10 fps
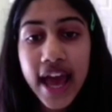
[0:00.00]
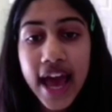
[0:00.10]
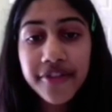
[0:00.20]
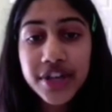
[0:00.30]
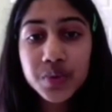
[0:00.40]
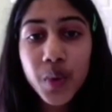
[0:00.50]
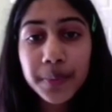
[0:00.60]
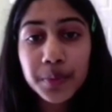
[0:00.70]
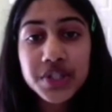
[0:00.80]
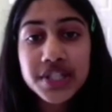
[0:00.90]
have I
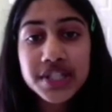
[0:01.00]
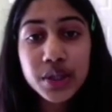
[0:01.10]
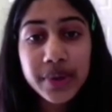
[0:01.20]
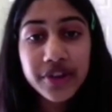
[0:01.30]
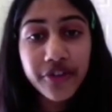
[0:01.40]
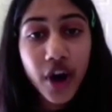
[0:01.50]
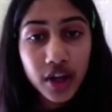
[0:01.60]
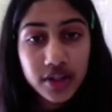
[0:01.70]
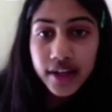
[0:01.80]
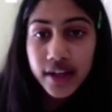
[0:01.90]
swapped would still be
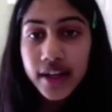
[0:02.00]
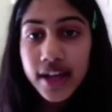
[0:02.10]
false.